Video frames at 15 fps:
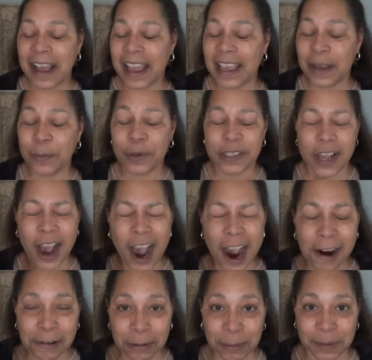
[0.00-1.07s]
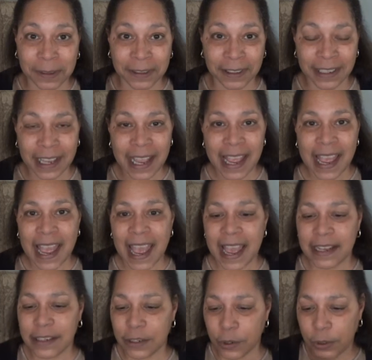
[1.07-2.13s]
It was horrible.
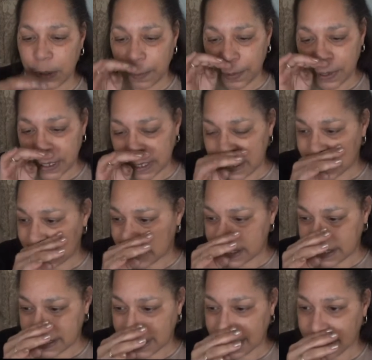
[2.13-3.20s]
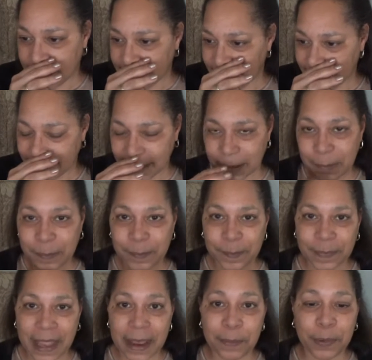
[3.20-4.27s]
And so you put it in the sink.
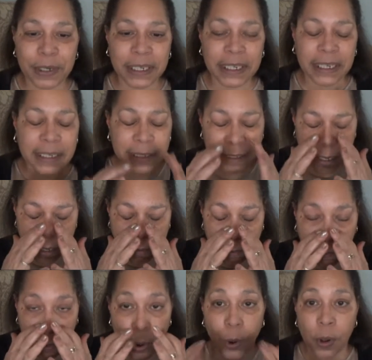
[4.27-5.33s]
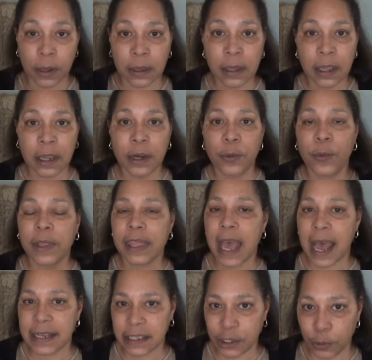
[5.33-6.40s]
I put it in a bowl with
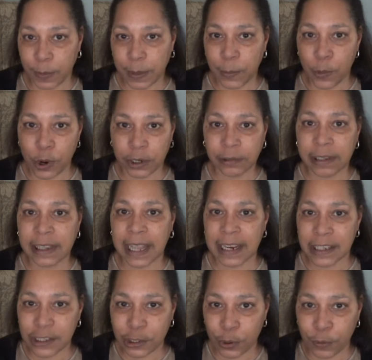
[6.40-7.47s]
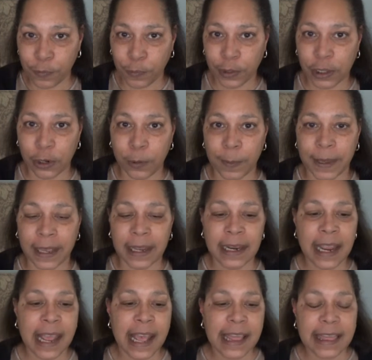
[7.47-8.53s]
hot soapy water and let it soak for a little
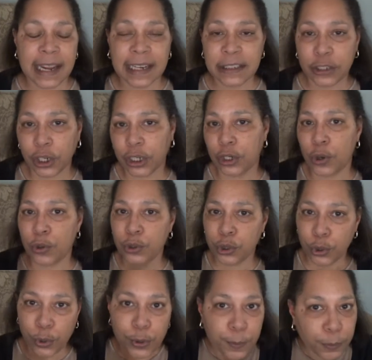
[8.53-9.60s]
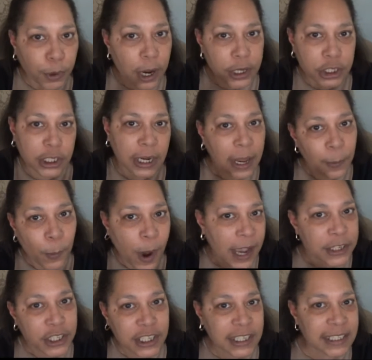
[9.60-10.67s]
bit. Then I took an old toothbrush and I
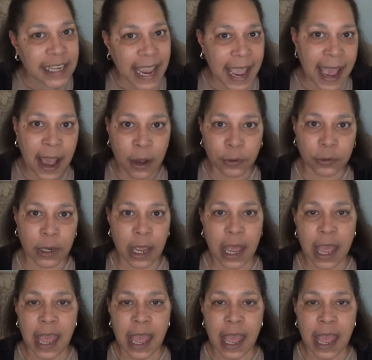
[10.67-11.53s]
washed it down.